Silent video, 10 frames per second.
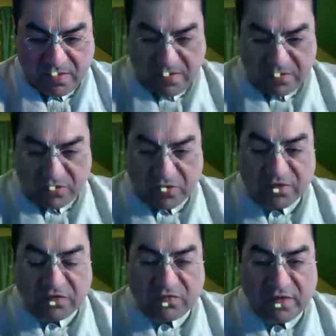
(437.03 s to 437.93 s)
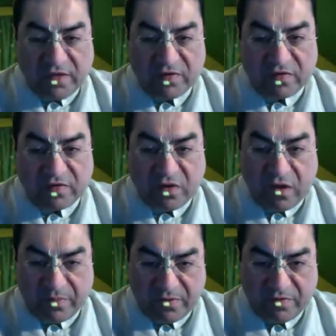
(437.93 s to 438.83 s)
So this is where we
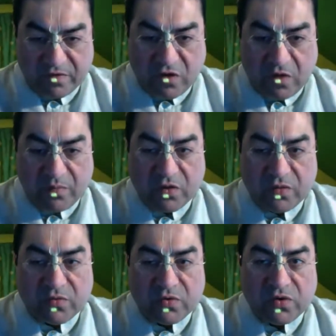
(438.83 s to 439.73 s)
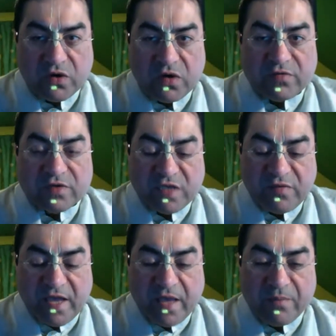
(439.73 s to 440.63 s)
stopped. We stopped on the mood of
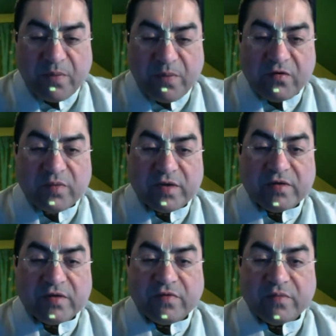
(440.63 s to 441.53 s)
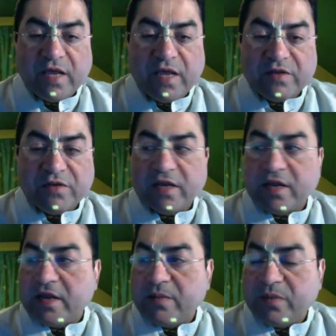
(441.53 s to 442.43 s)
receiving empowerment from the Acharya,
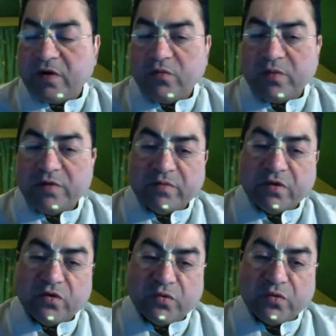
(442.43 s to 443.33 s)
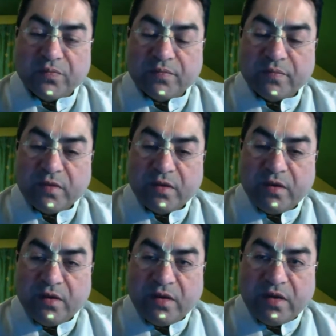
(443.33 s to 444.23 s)
empowerment from the Guru.
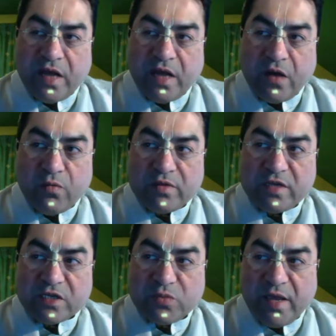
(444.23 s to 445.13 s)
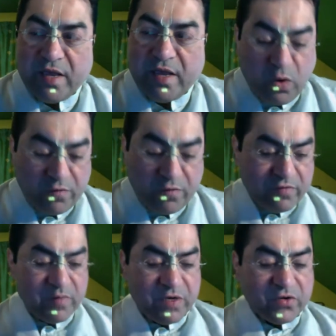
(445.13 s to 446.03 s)
Now, this week, what we
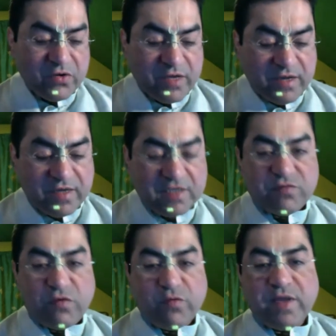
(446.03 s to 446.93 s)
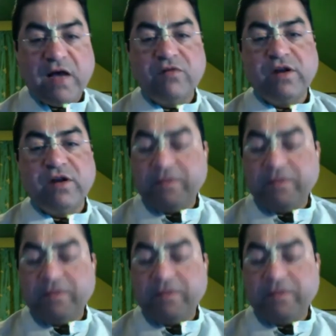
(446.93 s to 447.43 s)
will be doing is we will be covering